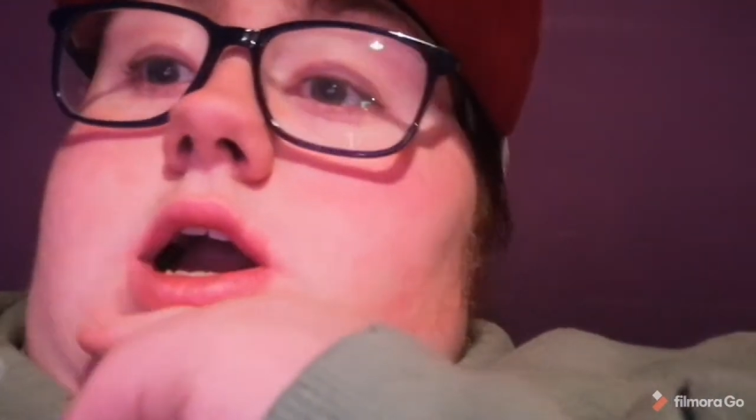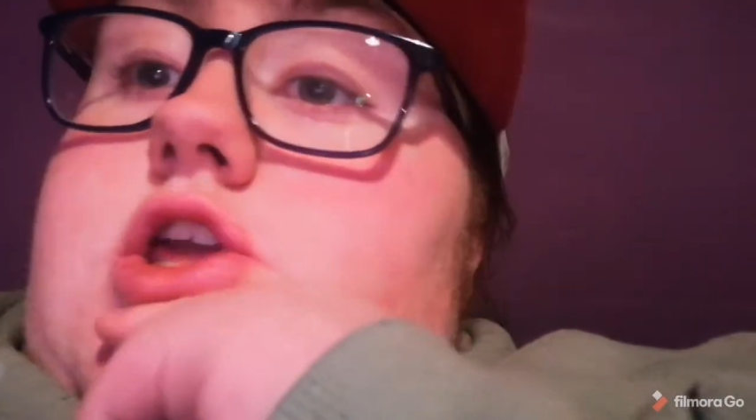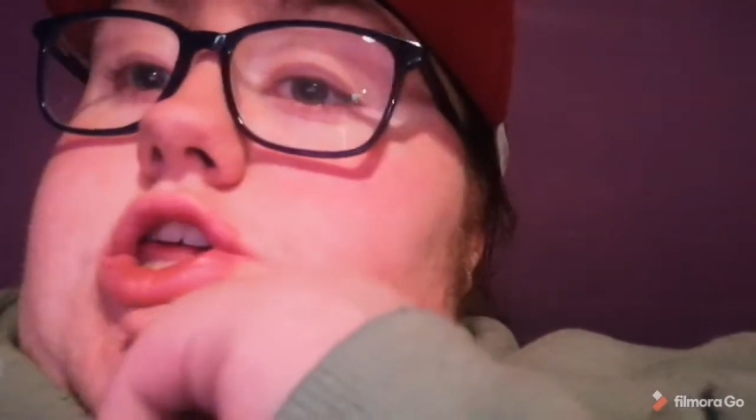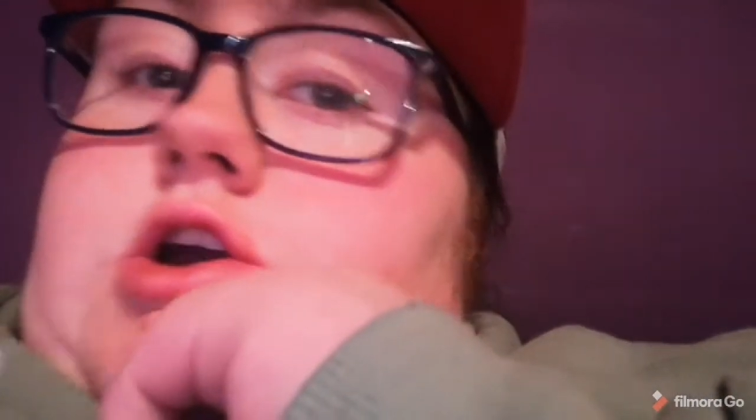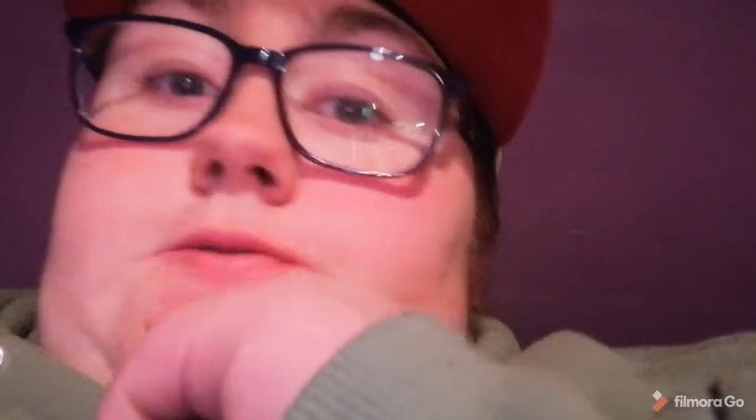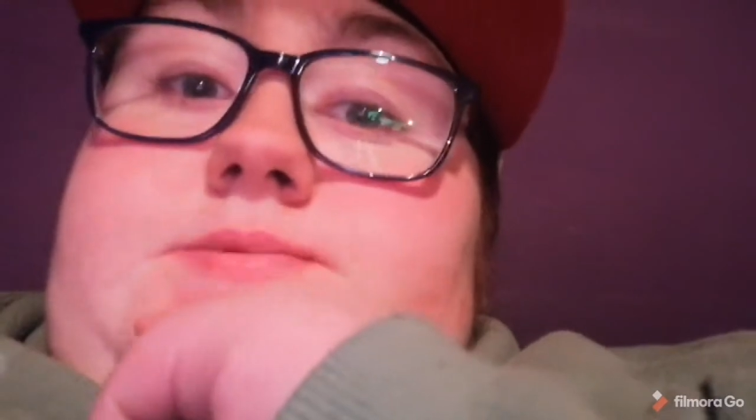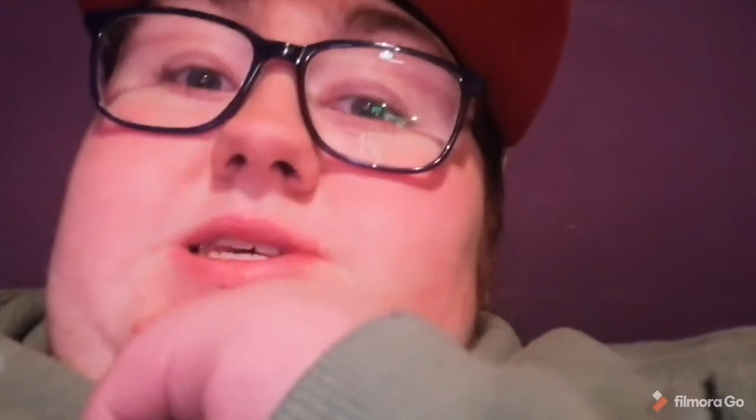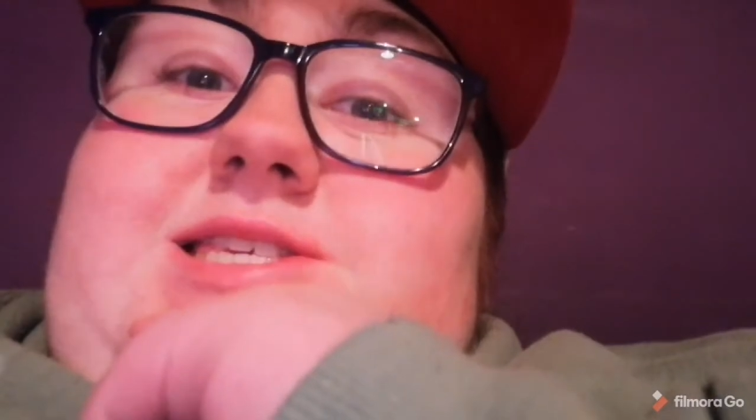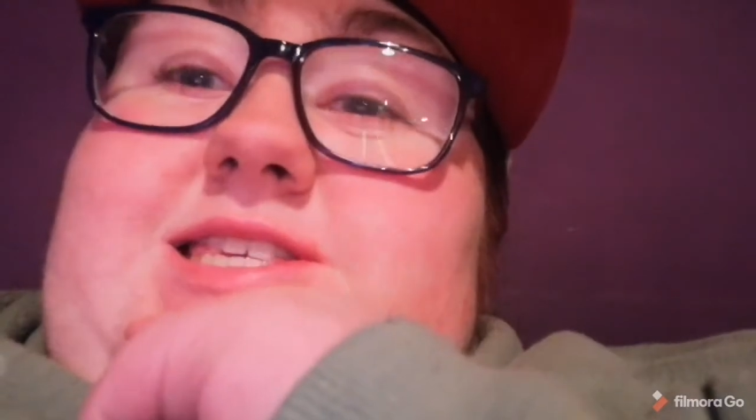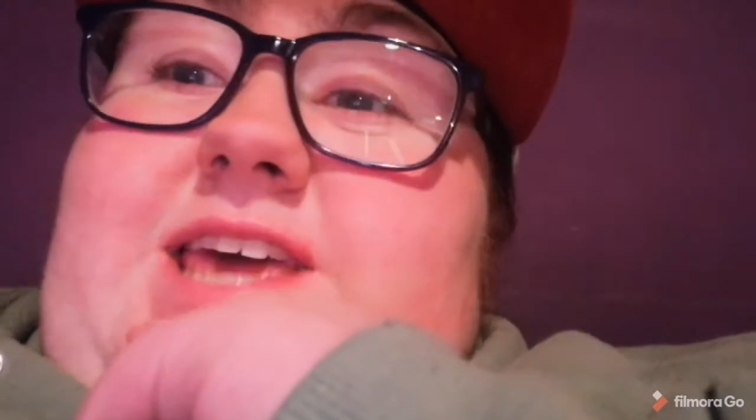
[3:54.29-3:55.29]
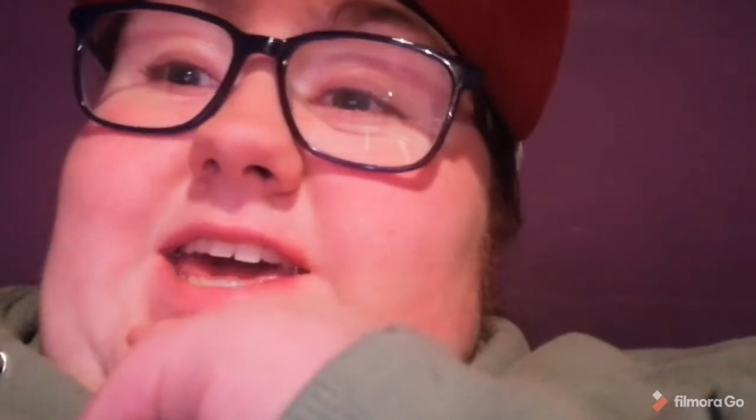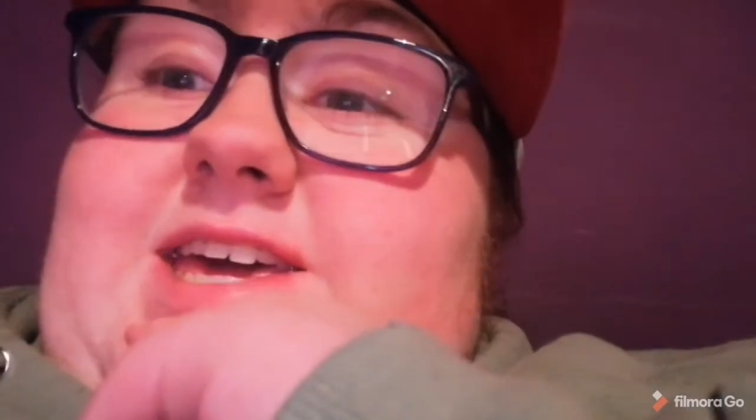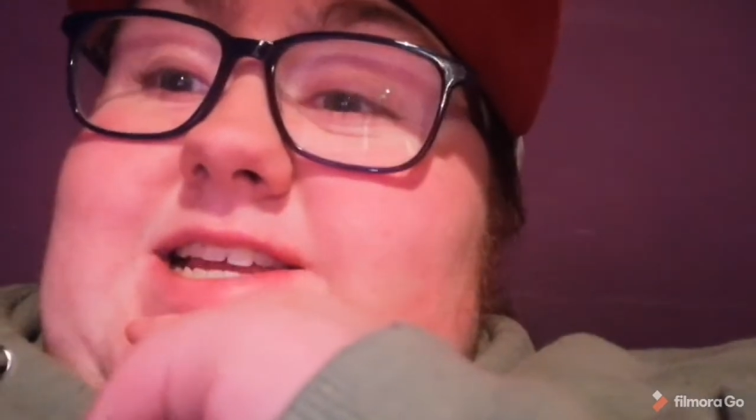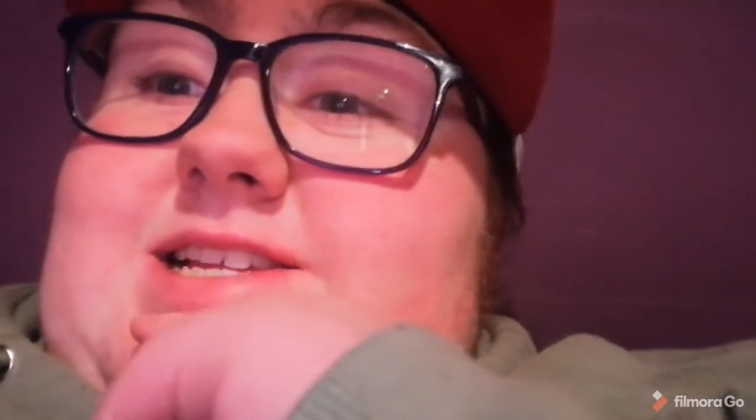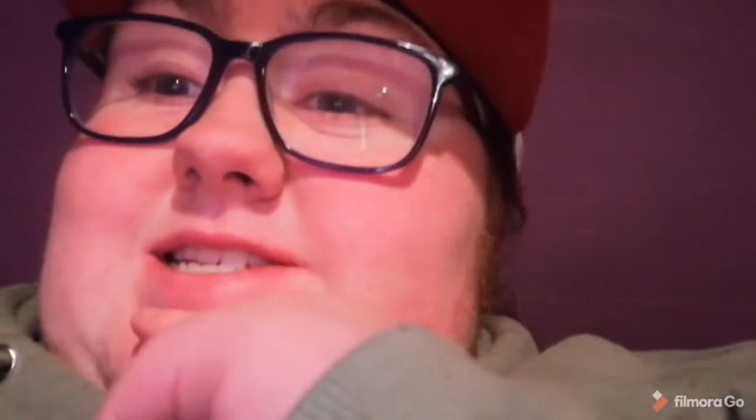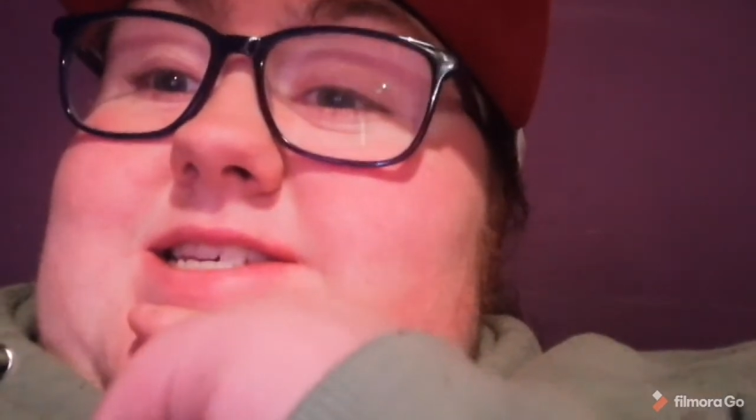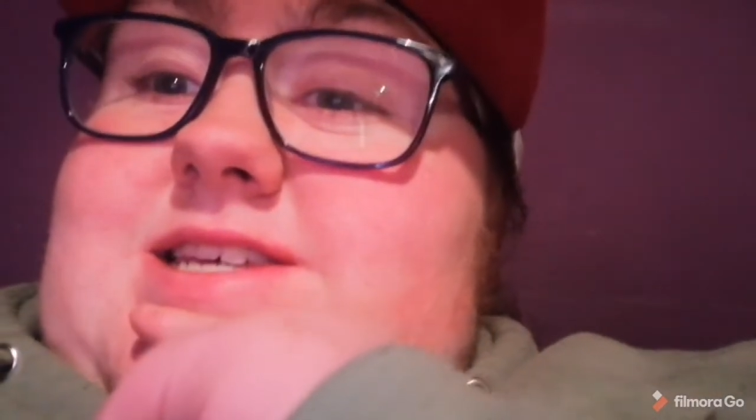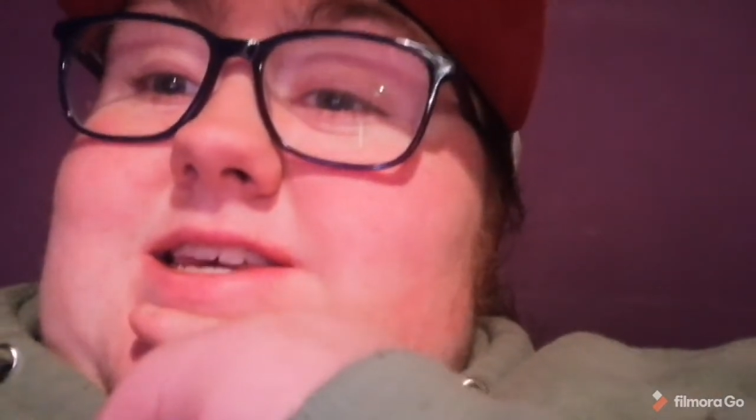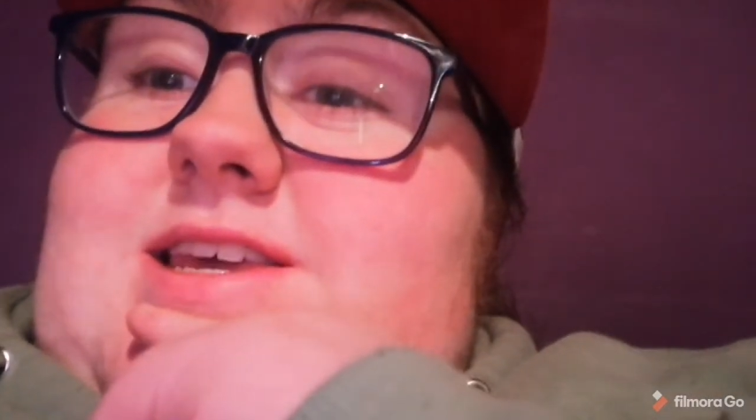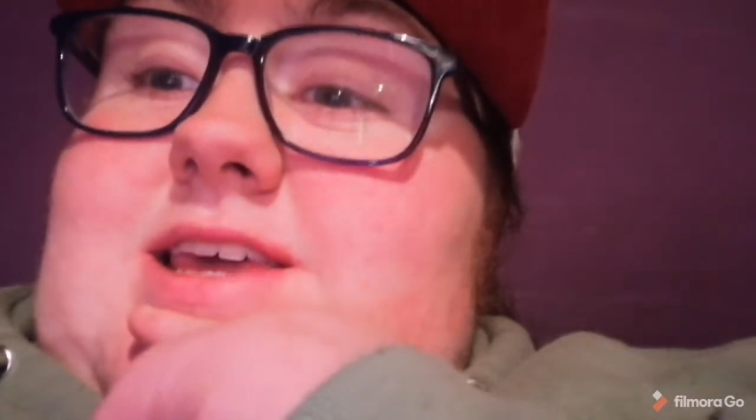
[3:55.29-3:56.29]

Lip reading: actually up to second